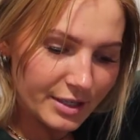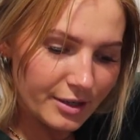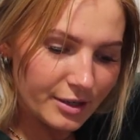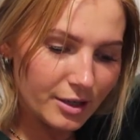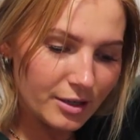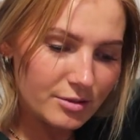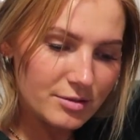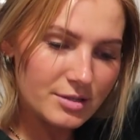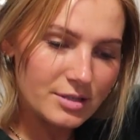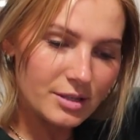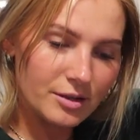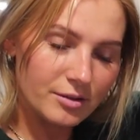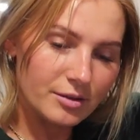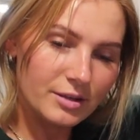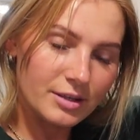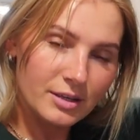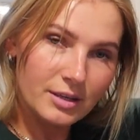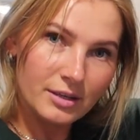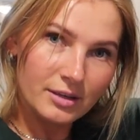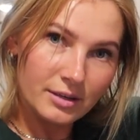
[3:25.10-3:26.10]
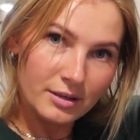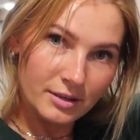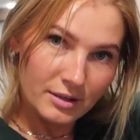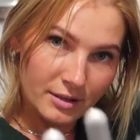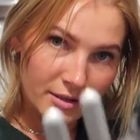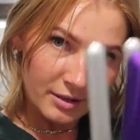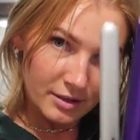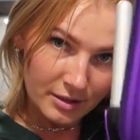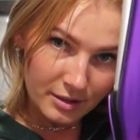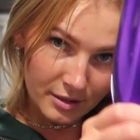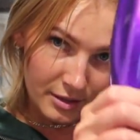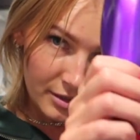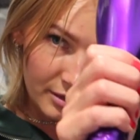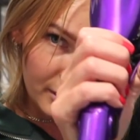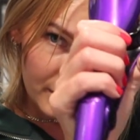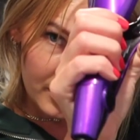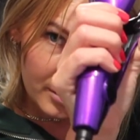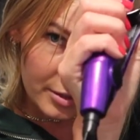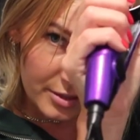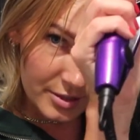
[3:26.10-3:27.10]
to go. So
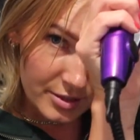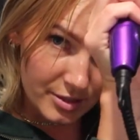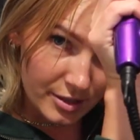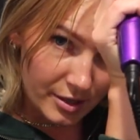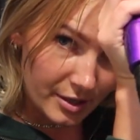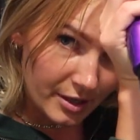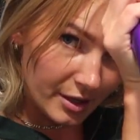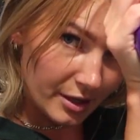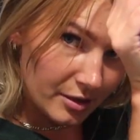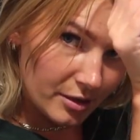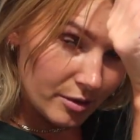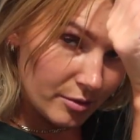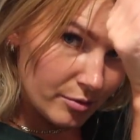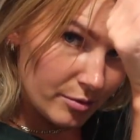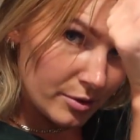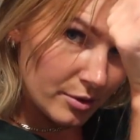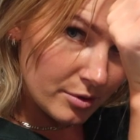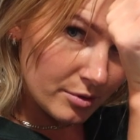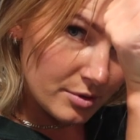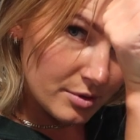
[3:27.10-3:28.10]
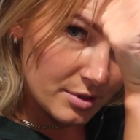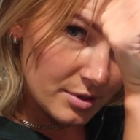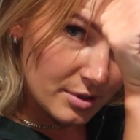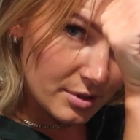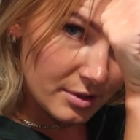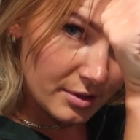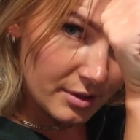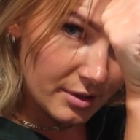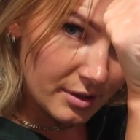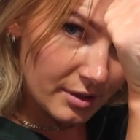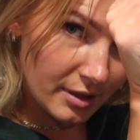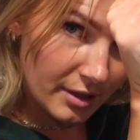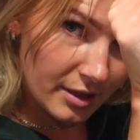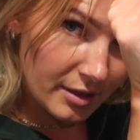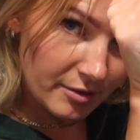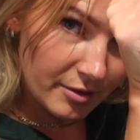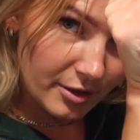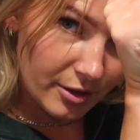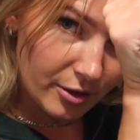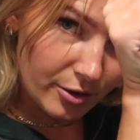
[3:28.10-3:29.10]
starting at the roots,
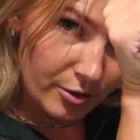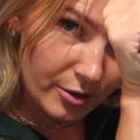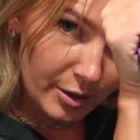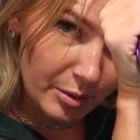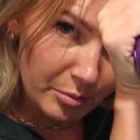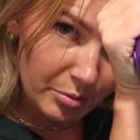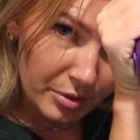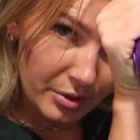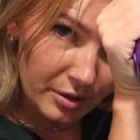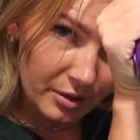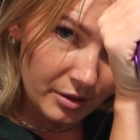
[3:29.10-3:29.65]
give it a crimp,